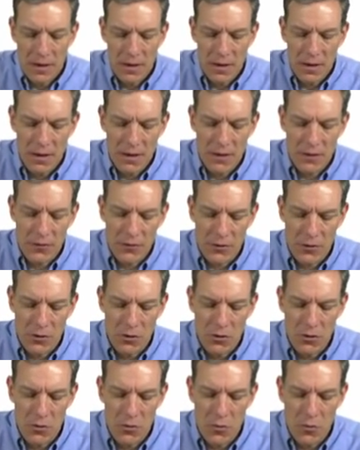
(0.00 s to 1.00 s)
And
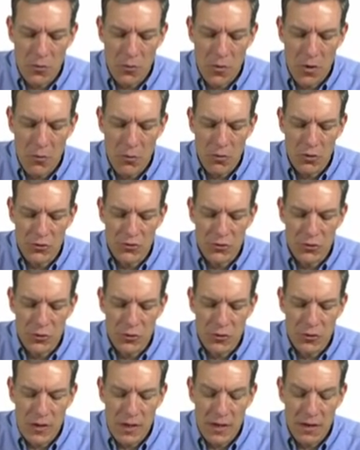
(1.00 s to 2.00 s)
so what we'll
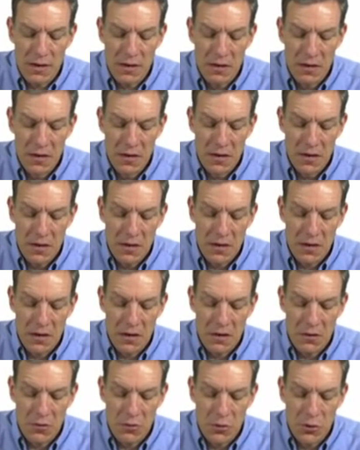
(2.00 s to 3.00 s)
do is then
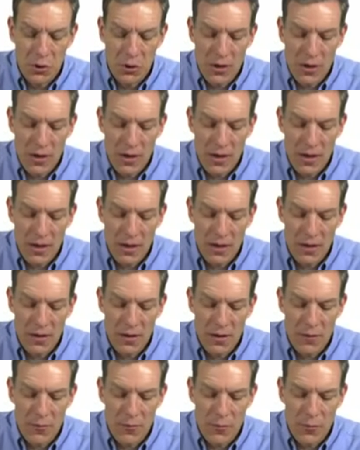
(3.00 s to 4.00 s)
look
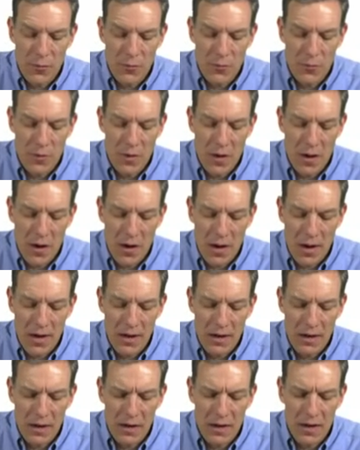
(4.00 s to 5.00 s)
at if
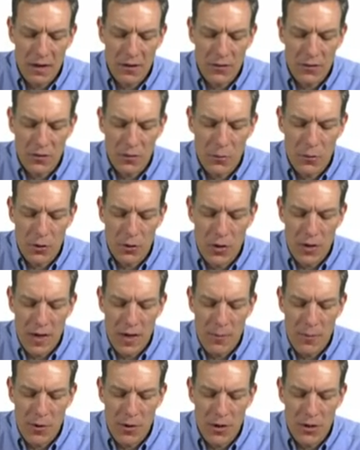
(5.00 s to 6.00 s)
I get some
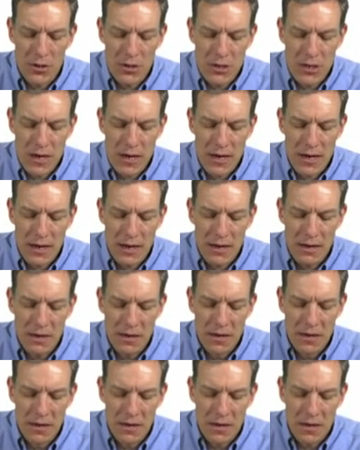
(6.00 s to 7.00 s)
claim on J
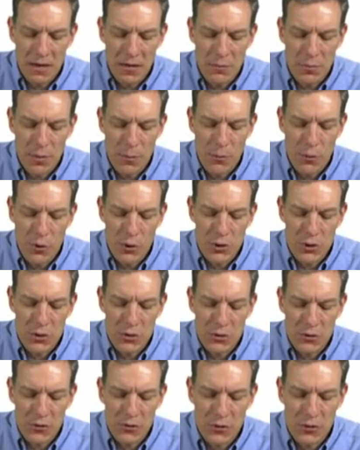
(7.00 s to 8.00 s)

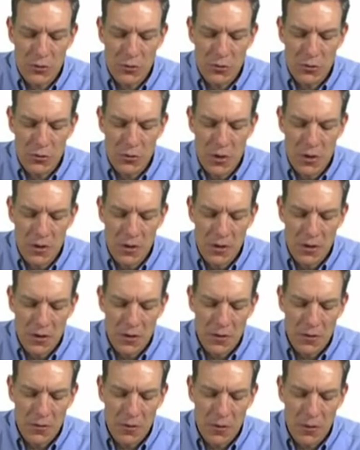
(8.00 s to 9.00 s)
proportional to
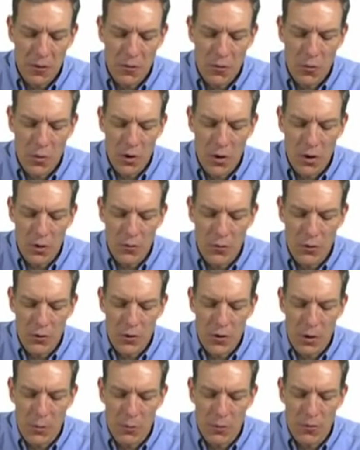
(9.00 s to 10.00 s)
1 over
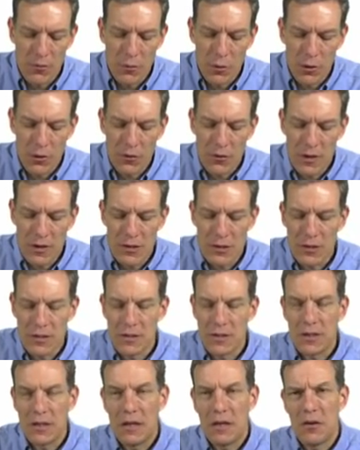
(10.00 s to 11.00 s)
the number of
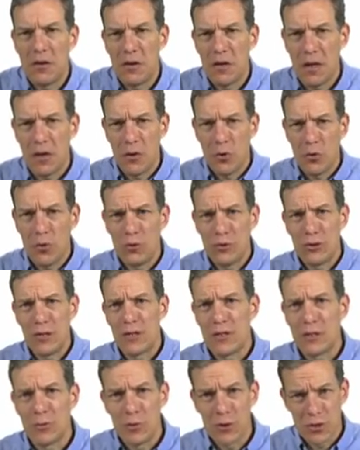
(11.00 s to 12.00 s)
organizations that hold
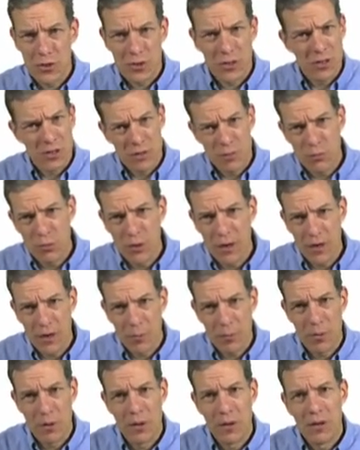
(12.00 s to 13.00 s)
J. So we're just going to split
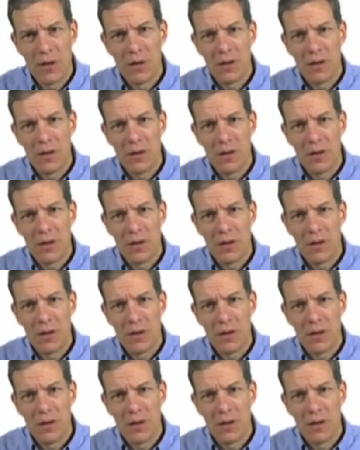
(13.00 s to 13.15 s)
up